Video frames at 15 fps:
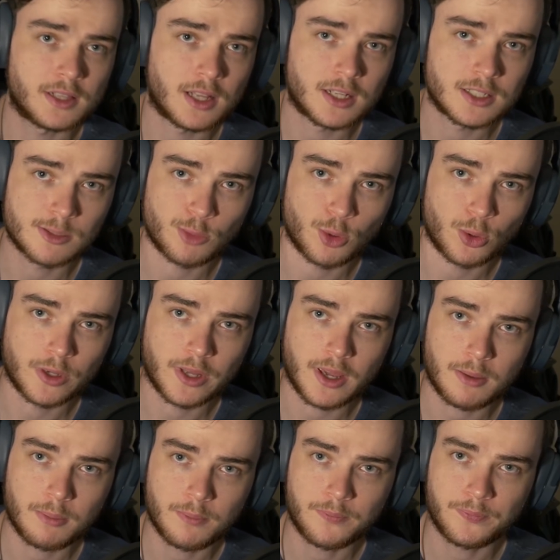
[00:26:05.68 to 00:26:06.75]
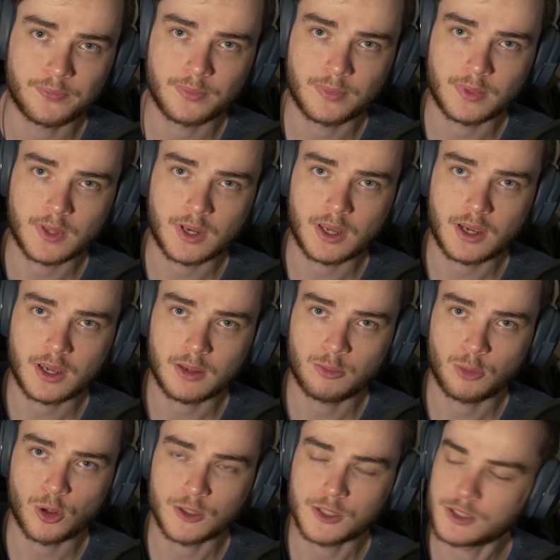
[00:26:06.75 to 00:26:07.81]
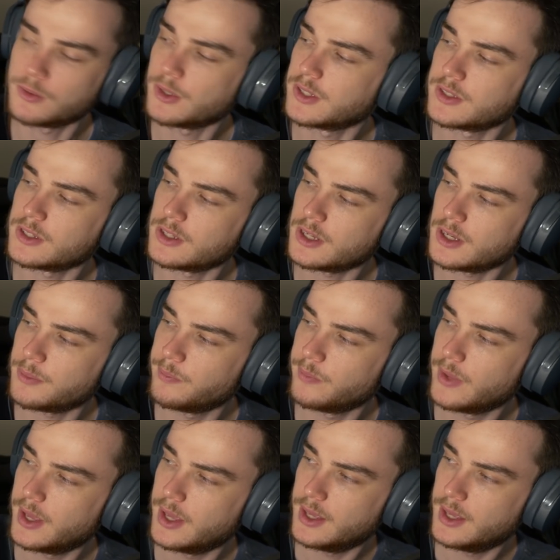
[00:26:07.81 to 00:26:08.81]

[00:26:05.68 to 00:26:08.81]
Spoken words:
the last board game that I purchased recently